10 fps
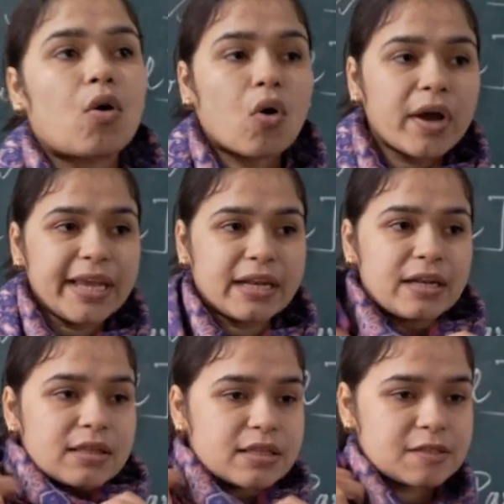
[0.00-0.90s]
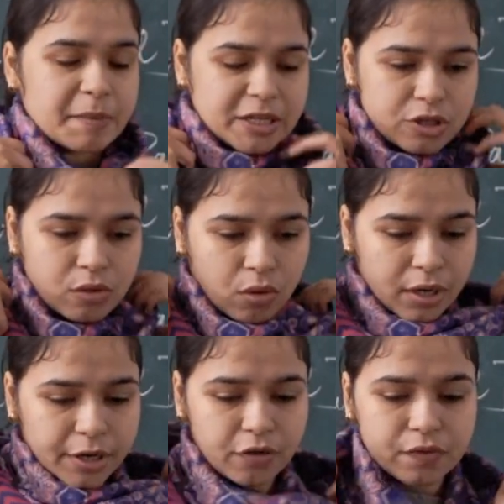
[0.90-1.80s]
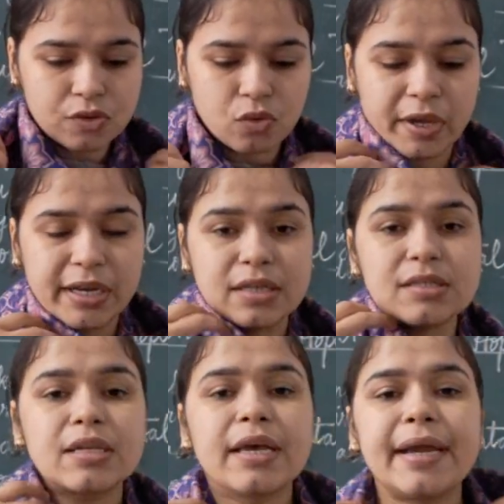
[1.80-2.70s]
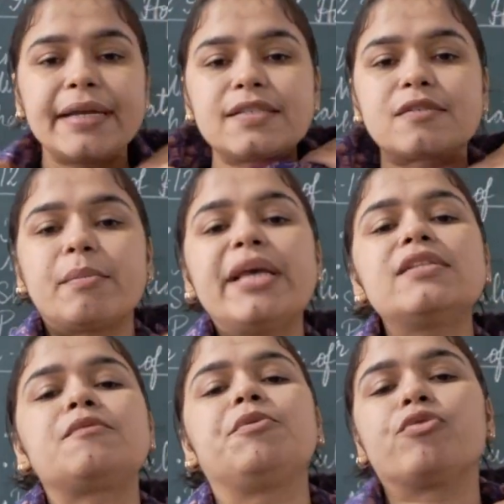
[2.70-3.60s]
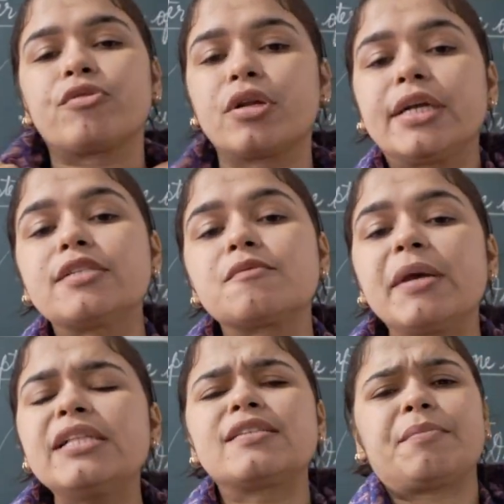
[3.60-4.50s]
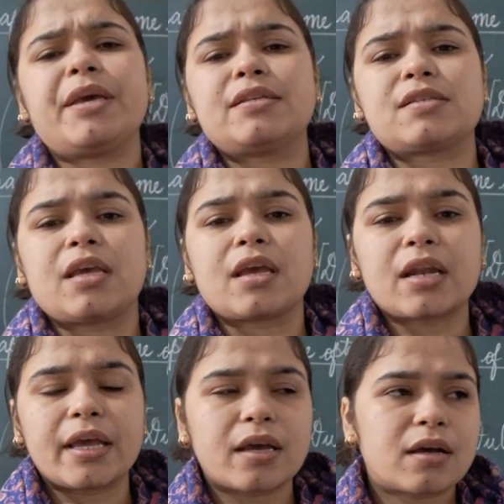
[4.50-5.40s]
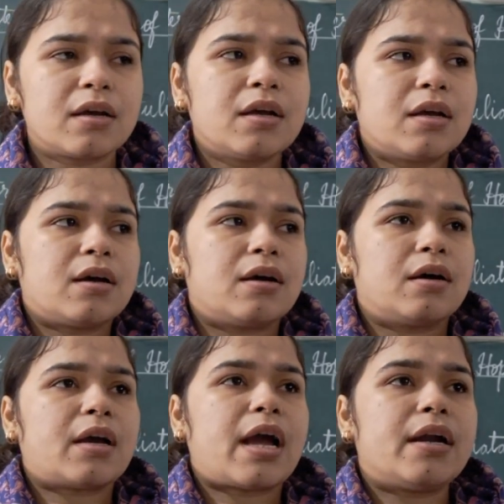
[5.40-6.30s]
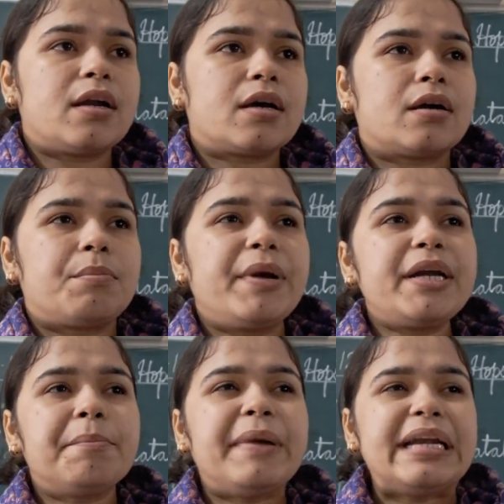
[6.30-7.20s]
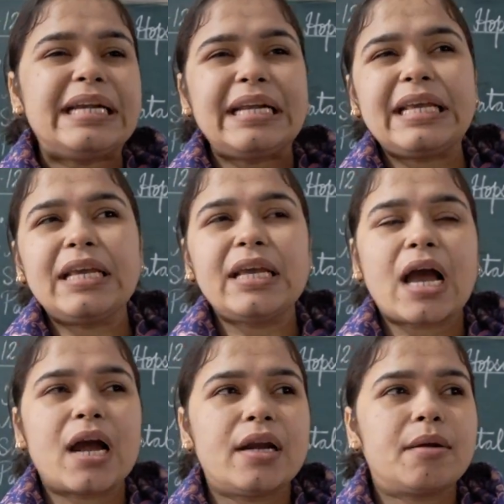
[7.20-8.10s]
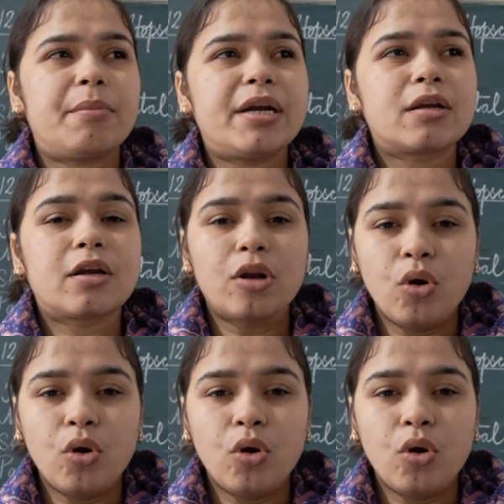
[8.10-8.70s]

oil, the special quality of this oil is it smells beautiful. It smells amazing, like and a bit minty and a bit